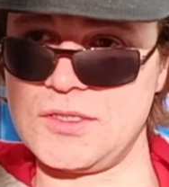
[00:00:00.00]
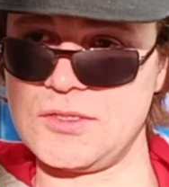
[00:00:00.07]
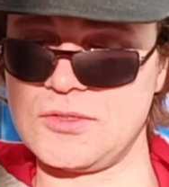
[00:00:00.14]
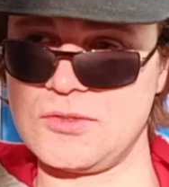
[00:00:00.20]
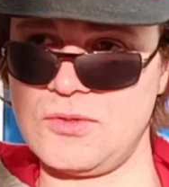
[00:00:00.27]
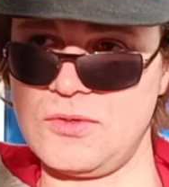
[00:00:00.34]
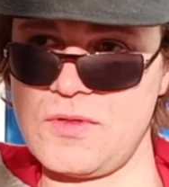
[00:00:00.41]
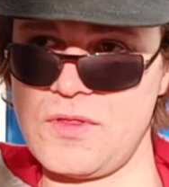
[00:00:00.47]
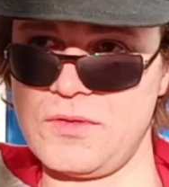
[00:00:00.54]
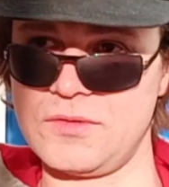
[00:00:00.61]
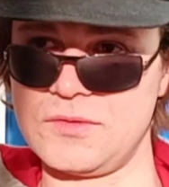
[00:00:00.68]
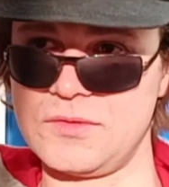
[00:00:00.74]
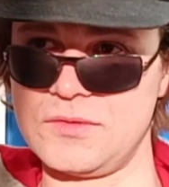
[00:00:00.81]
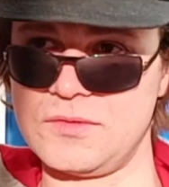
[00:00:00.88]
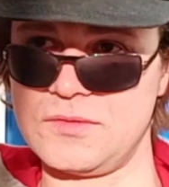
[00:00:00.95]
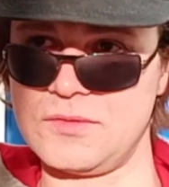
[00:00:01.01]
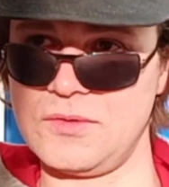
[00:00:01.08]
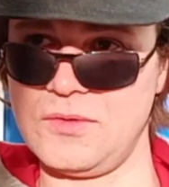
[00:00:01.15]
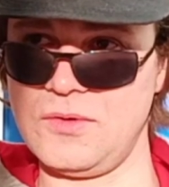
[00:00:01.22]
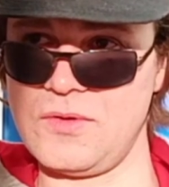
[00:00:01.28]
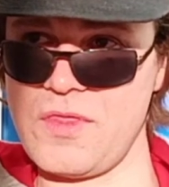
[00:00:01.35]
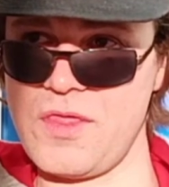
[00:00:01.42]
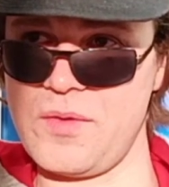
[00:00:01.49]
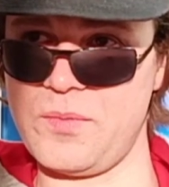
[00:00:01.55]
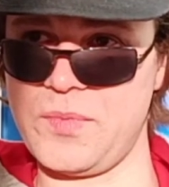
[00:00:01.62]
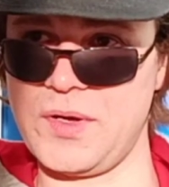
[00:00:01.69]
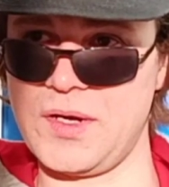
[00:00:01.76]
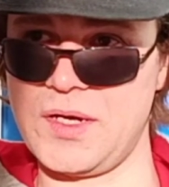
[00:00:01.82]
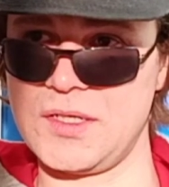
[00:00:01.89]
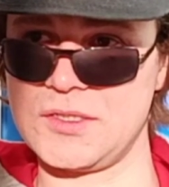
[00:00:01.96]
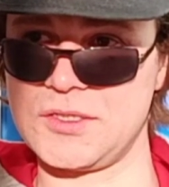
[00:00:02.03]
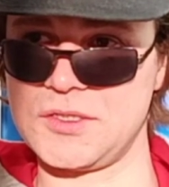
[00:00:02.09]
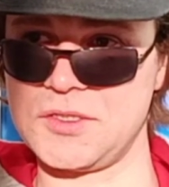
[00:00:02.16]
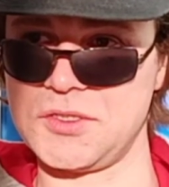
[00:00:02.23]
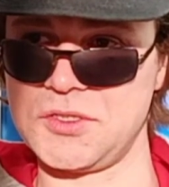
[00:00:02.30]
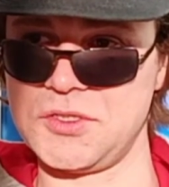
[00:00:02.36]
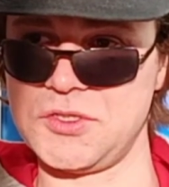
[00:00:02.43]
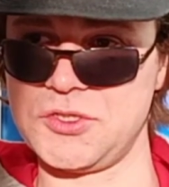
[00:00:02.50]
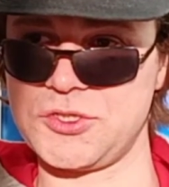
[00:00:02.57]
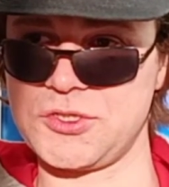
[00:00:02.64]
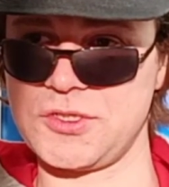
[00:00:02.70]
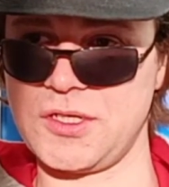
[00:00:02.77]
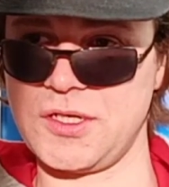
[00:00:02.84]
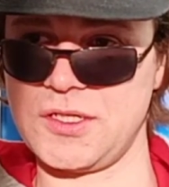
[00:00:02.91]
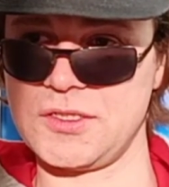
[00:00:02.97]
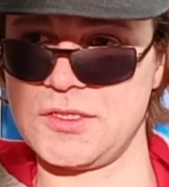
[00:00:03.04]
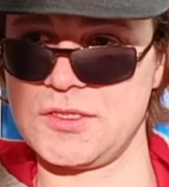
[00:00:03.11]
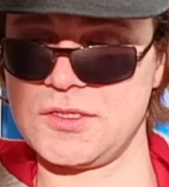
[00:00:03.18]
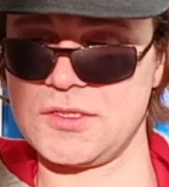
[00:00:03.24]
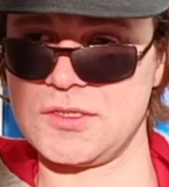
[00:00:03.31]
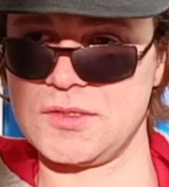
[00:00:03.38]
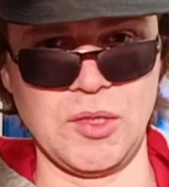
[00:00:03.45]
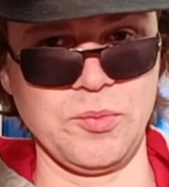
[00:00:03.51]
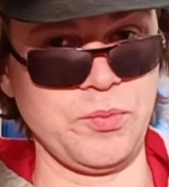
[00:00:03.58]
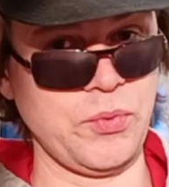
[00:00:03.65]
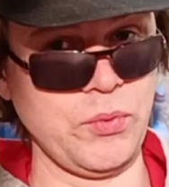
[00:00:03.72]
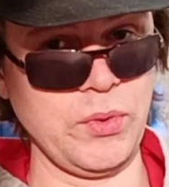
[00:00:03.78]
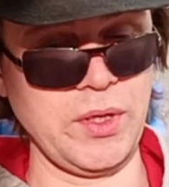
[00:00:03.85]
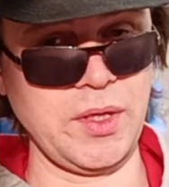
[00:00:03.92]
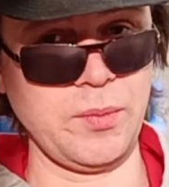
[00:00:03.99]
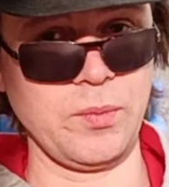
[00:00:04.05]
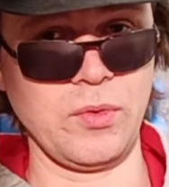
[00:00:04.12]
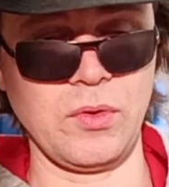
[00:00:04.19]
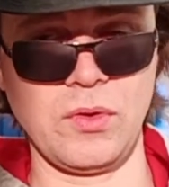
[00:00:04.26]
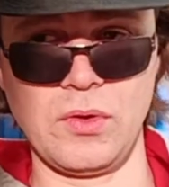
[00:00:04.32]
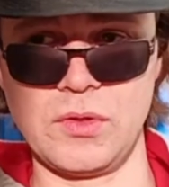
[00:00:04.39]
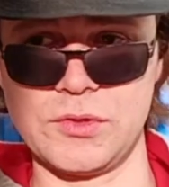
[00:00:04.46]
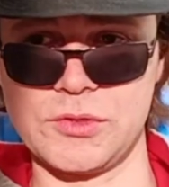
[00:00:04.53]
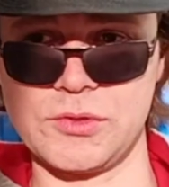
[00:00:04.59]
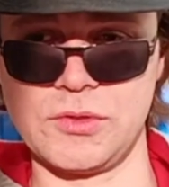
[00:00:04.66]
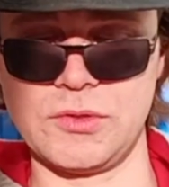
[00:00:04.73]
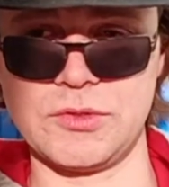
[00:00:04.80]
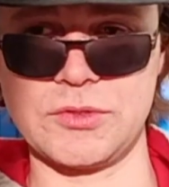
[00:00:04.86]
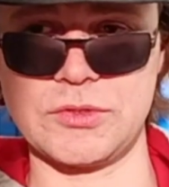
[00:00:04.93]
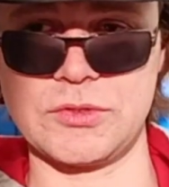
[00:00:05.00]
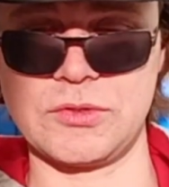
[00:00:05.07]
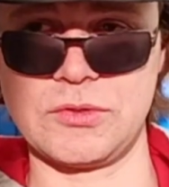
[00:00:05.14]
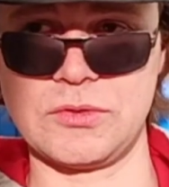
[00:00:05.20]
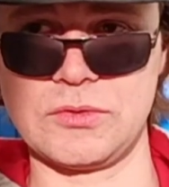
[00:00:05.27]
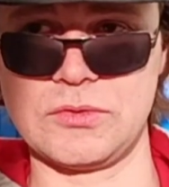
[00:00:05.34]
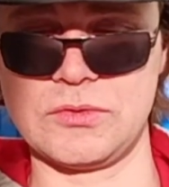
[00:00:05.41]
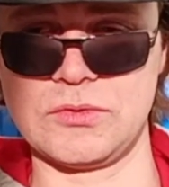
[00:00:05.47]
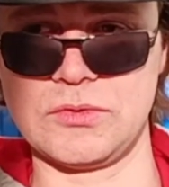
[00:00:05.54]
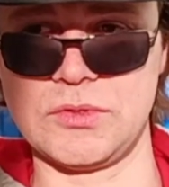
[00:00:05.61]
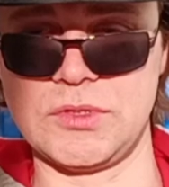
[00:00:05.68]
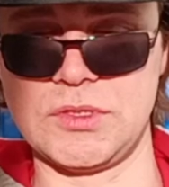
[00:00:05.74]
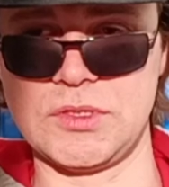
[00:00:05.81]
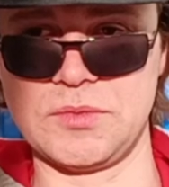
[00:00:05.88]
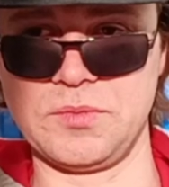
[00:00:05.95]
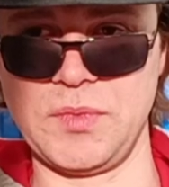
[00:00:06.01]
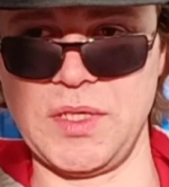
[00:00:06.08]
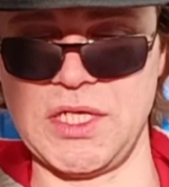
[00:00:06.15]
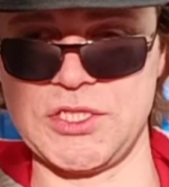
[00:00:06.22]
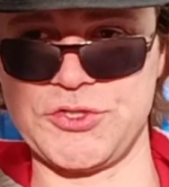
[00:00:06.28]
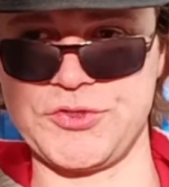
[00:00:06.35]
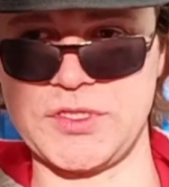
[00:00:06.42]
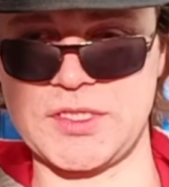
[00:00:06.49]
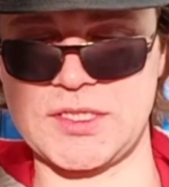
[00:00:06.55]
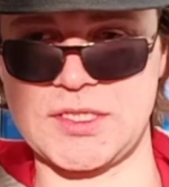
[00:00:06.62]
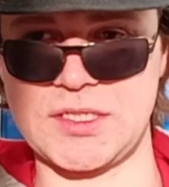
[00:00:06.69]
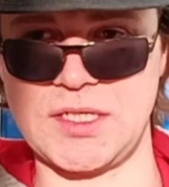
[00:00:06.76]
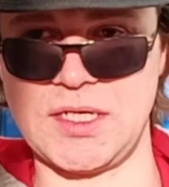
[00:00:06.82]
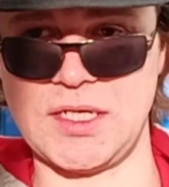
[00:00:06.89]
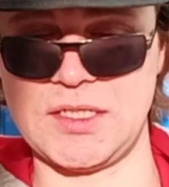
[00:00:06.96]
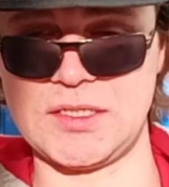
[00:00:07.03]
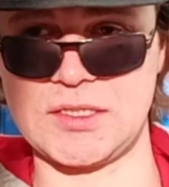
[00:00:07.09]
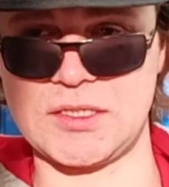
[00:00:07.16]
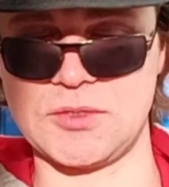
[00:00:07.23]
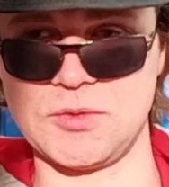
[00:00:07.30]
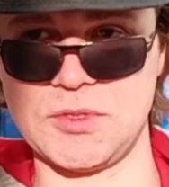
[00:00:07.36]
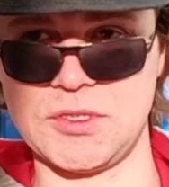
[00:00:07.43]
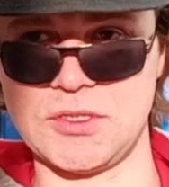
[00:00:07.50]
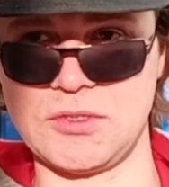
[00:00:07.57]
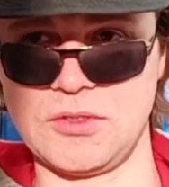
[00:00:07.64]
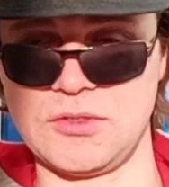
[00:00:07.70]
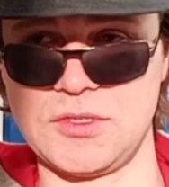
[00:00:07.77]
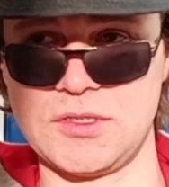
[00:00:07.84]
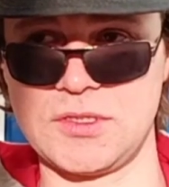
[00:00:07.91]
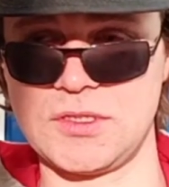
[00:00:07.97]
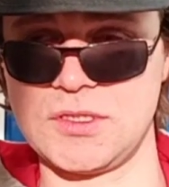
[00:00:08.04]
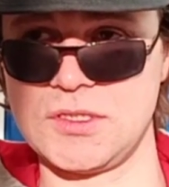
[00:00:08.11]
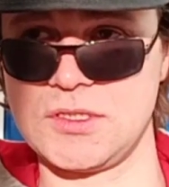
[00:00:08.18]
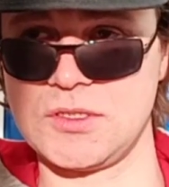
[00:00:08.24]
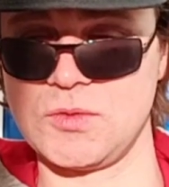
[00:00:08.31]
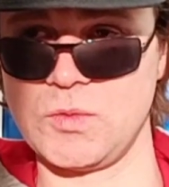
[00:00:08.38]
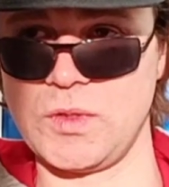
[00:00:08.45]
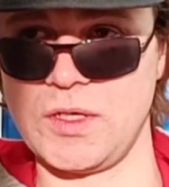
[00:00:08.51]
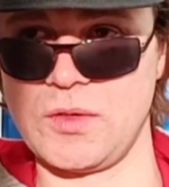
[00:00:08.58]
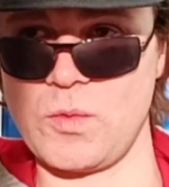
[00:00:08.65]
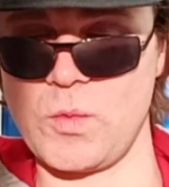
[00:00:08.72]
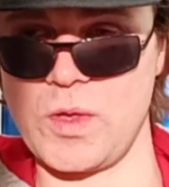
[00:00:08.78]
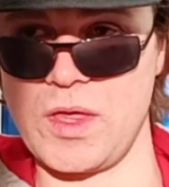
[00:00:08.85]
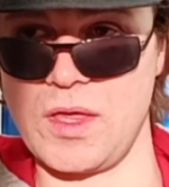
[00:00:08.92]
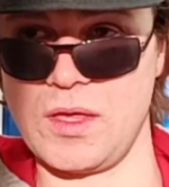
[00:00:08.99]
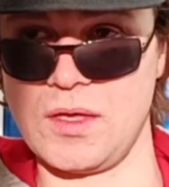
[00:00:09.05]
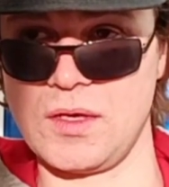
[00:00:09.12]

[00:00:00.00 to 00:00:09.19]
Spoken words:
so all the parts in inch sizes. Pulley bolt also in metric size. We noticed it when we